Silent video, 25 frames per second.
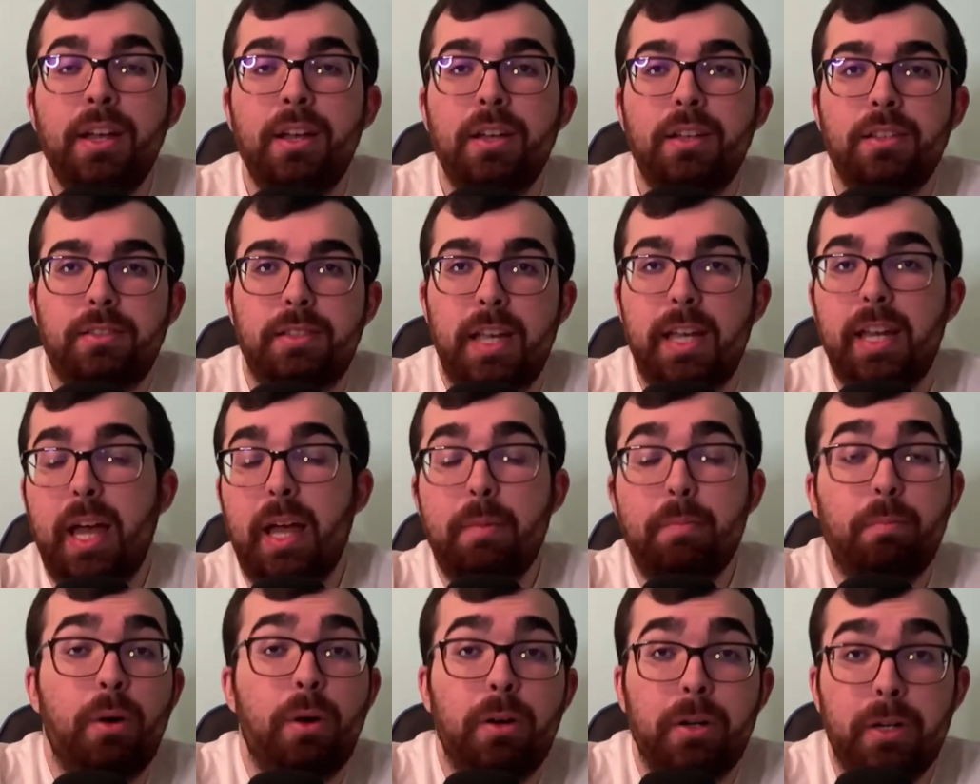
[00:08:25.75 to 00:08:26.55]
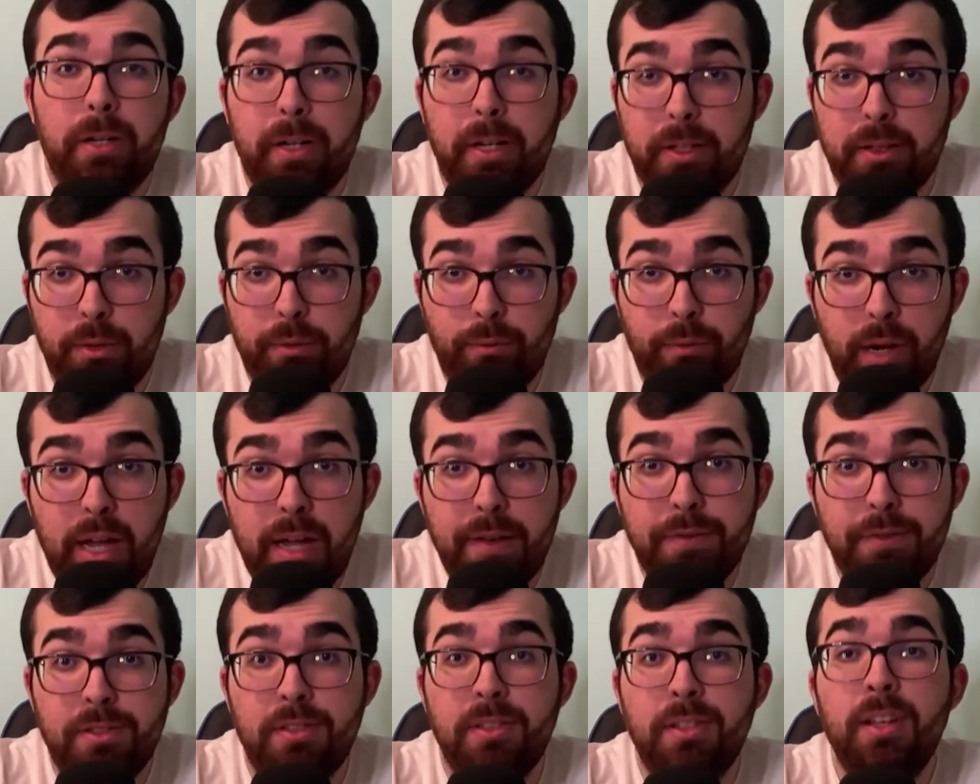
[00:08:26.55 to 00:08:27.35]
Sanheim barking at the
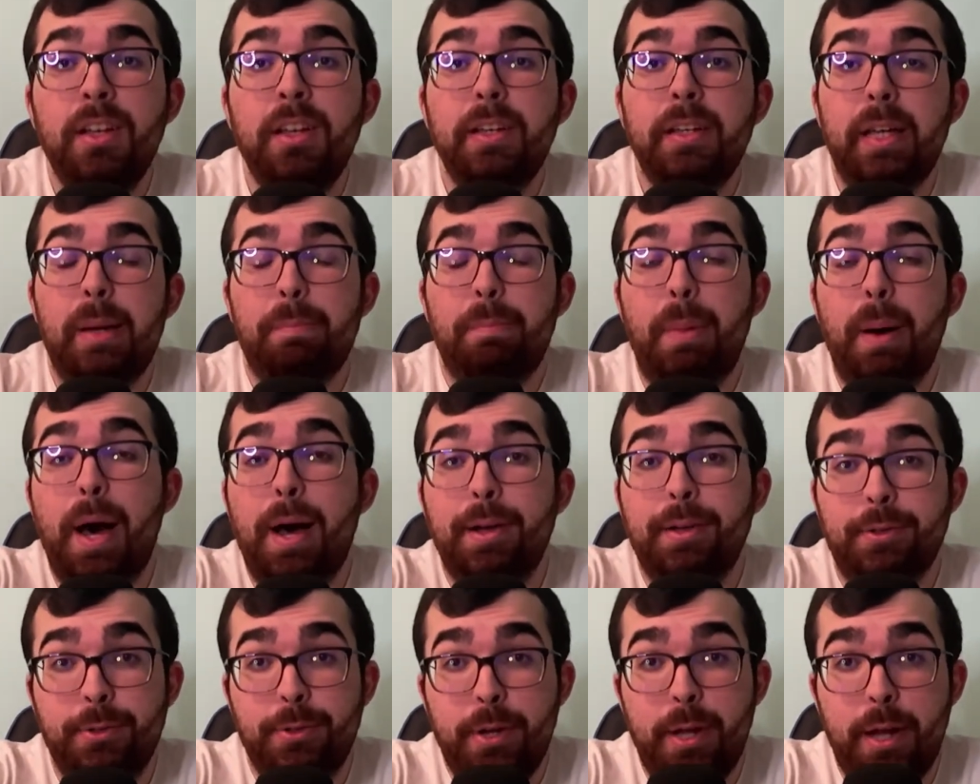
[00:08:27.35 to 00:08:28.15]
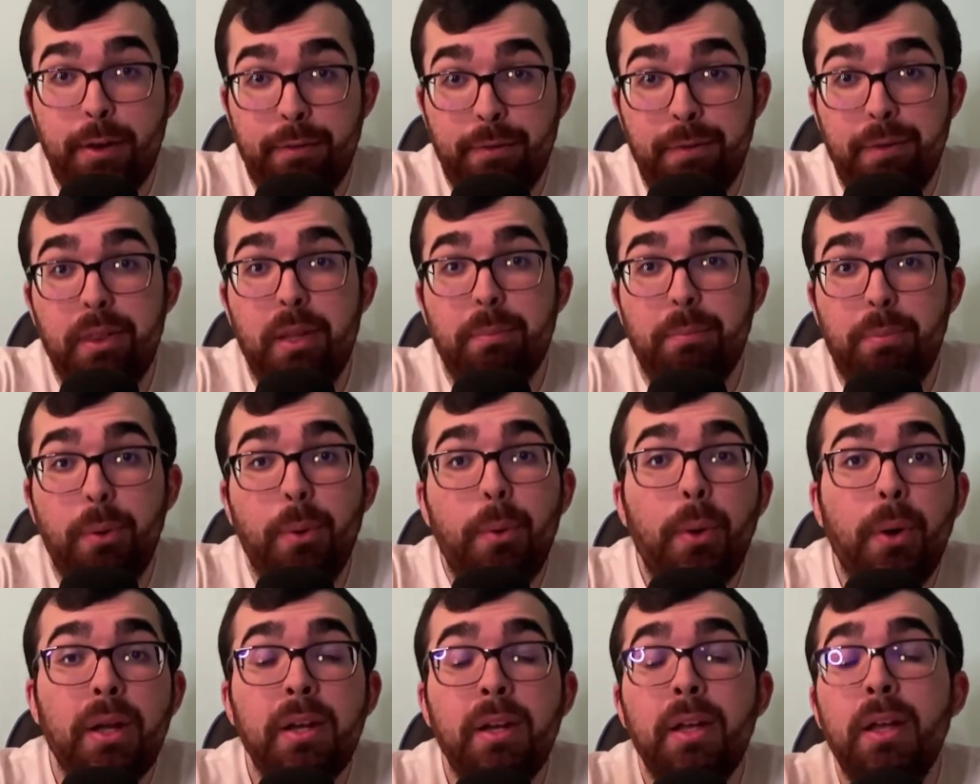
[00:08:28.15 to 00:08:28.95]
refs, get Pasternak from the
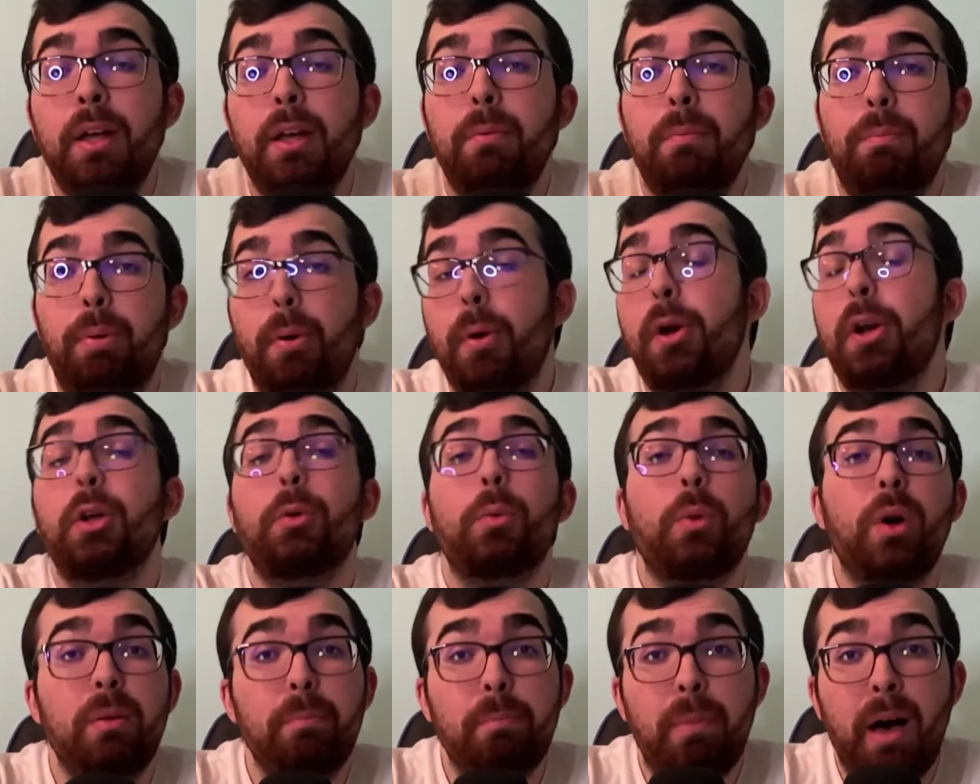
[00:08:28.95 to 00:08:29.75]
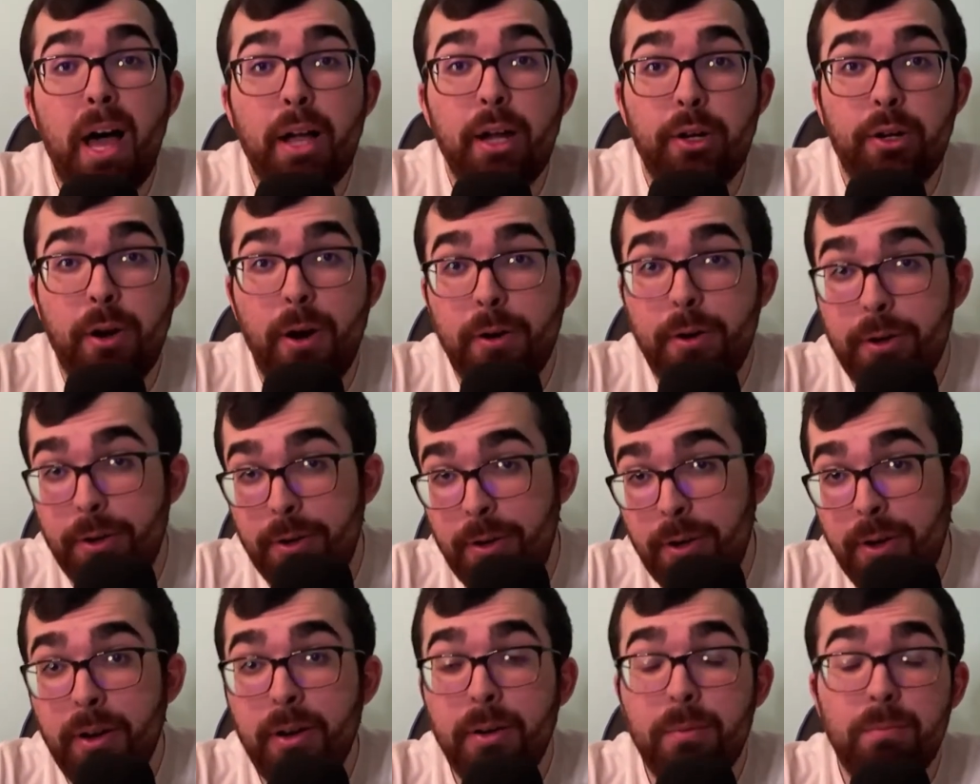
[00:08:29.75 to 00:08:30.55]
point, putting one by Carter
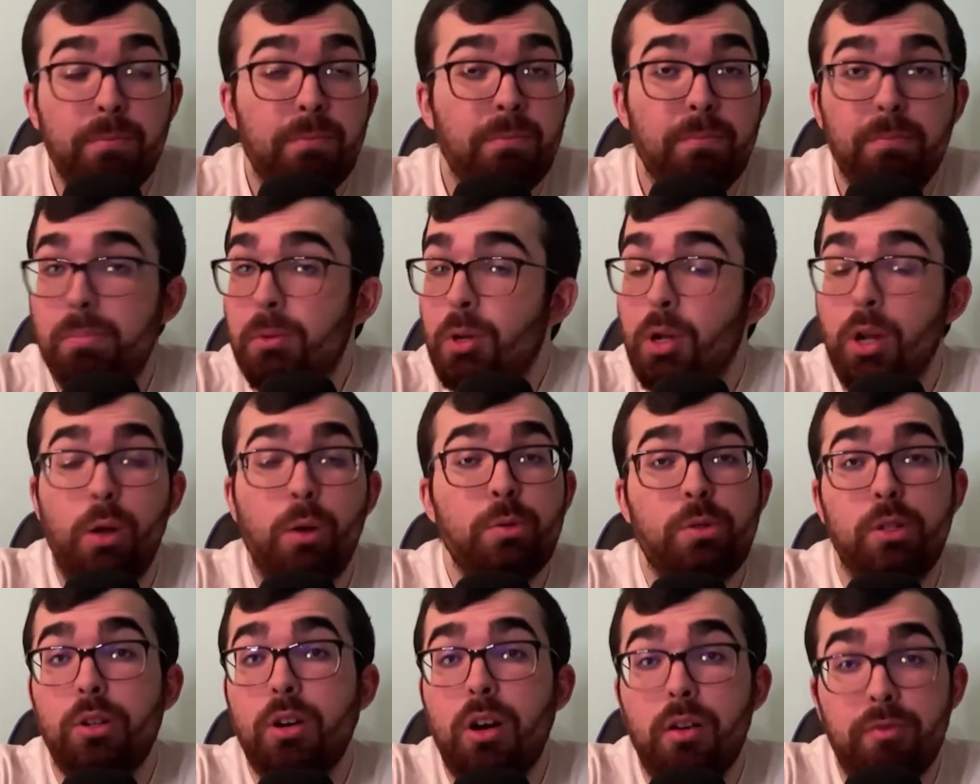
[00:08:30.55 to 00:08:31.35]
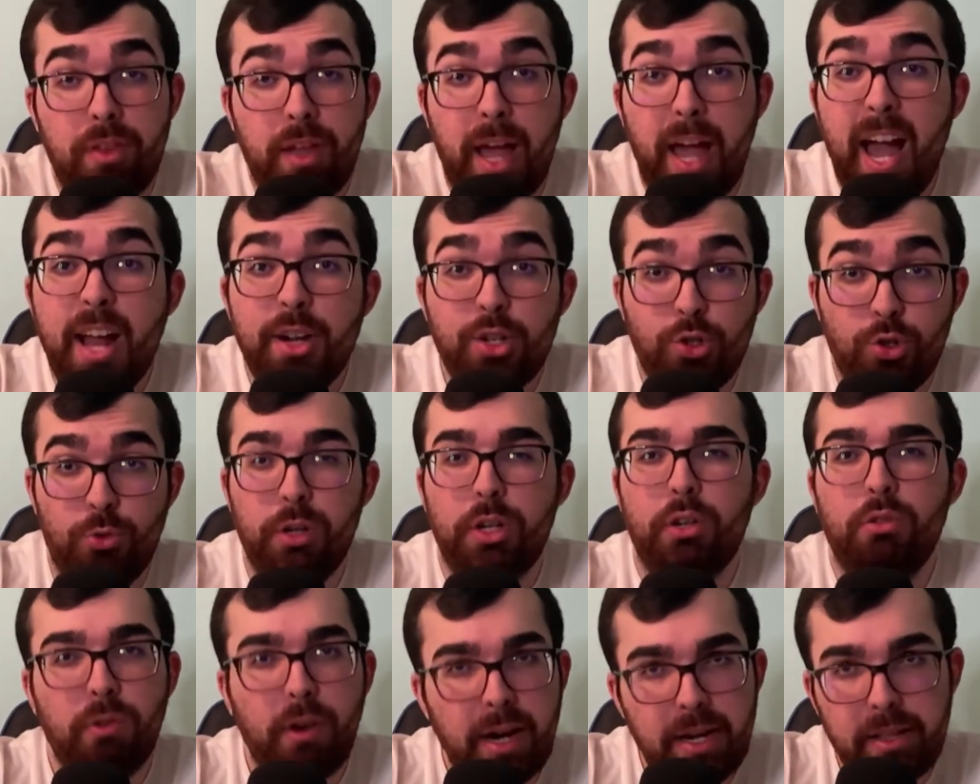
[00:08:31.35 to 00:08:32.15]
Hart, closing off the hat
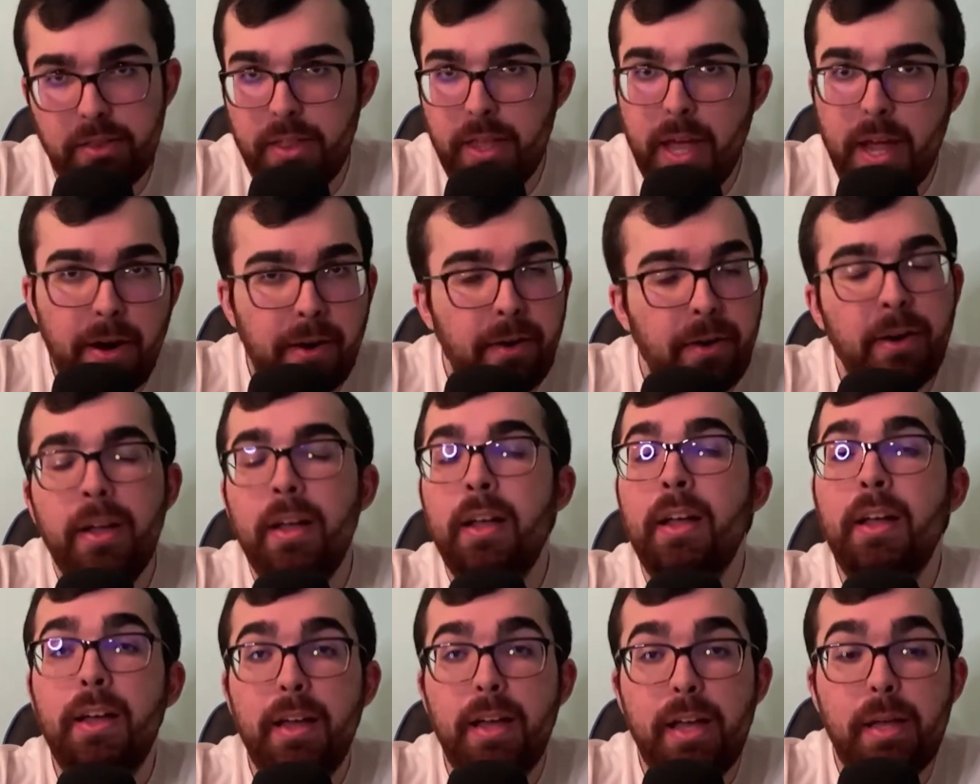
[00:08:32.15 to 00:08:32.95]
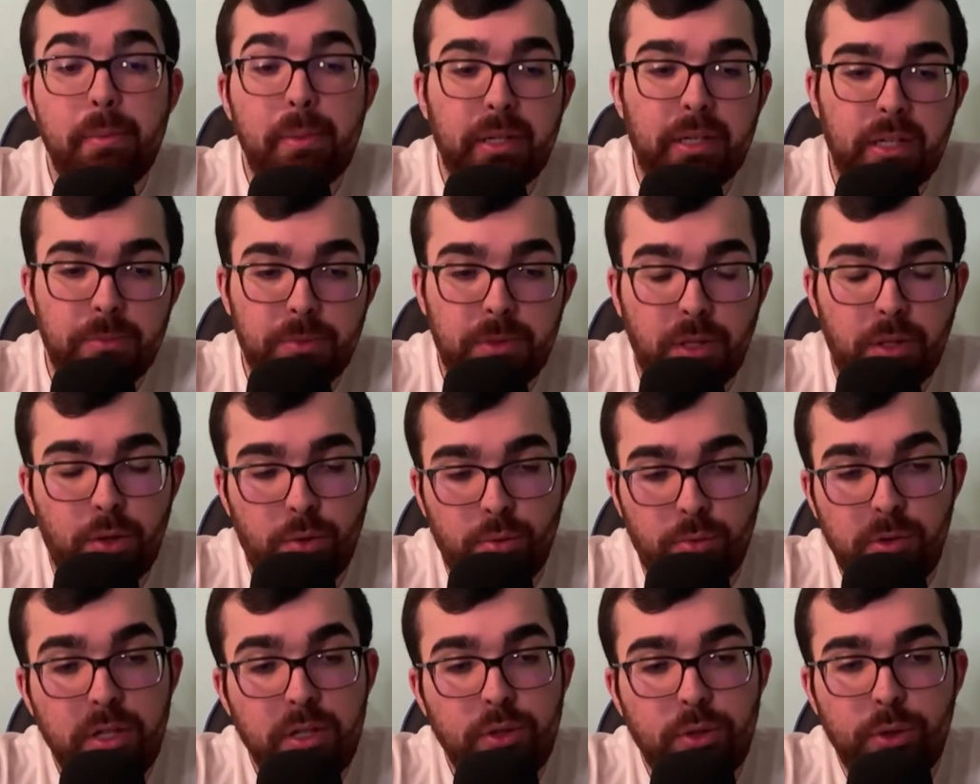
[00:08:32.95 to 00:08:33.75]
trick right there, and becomes a
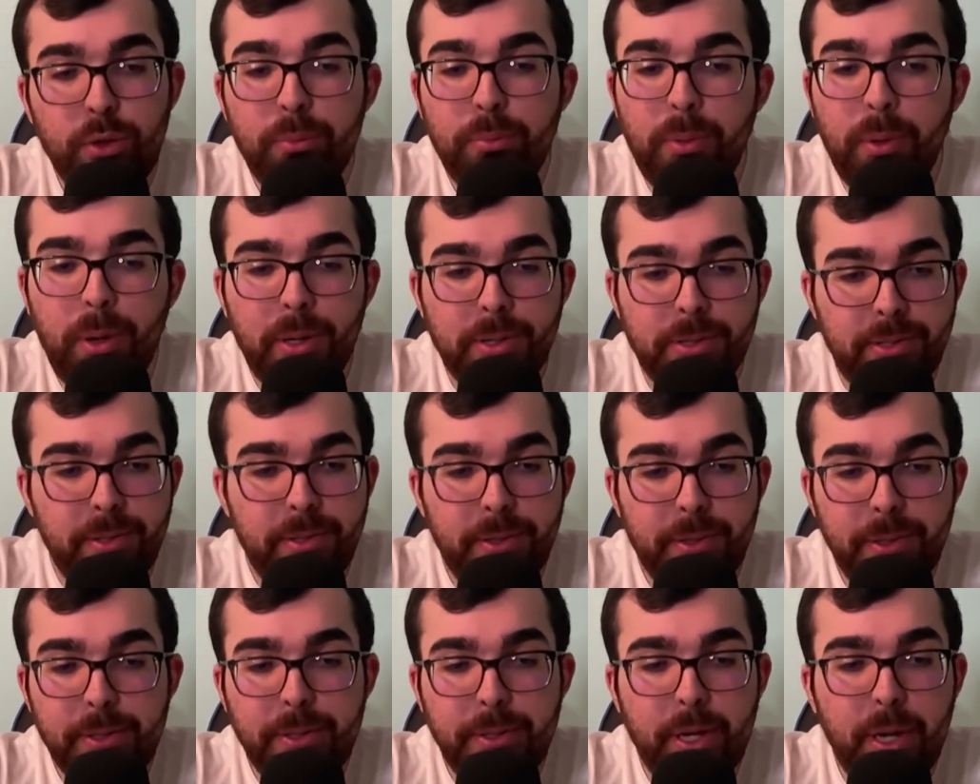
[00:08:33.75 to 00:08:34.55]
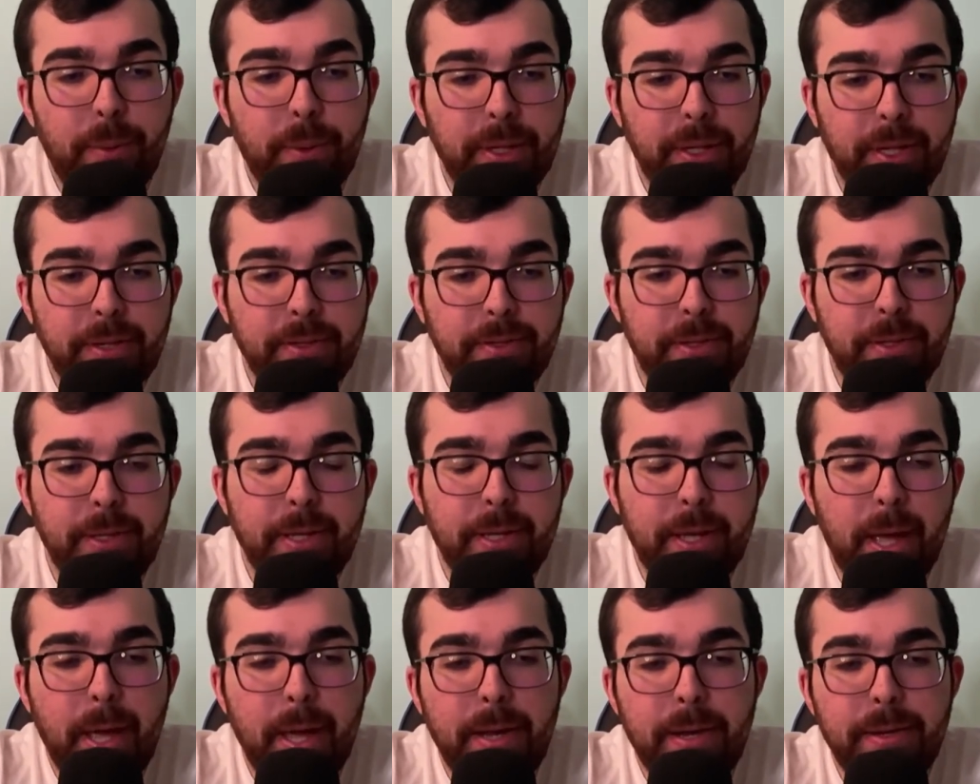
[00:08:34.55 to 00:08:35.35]
3-2 Boston lead going into
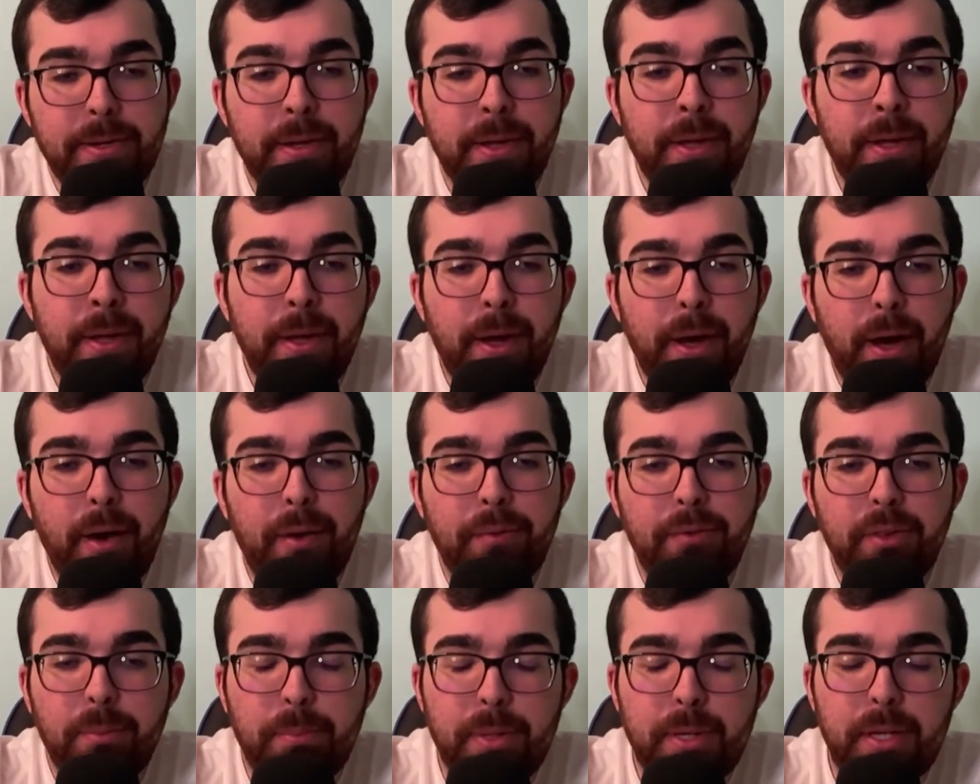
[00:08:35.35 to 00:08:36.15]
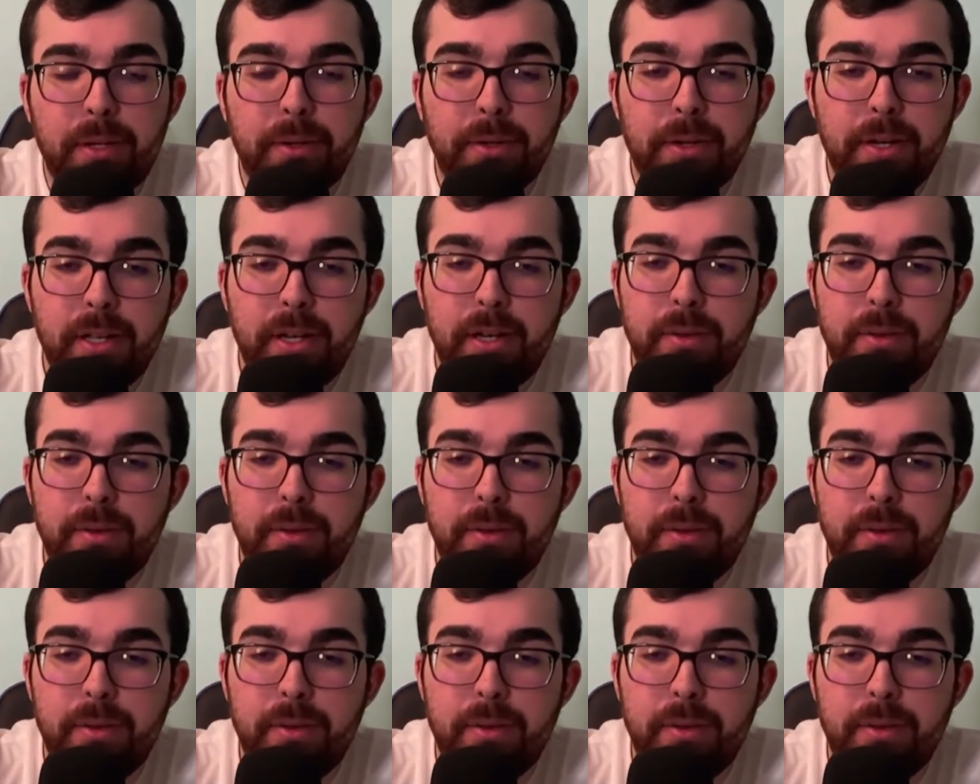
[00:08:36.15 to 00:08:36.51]
the end of the period.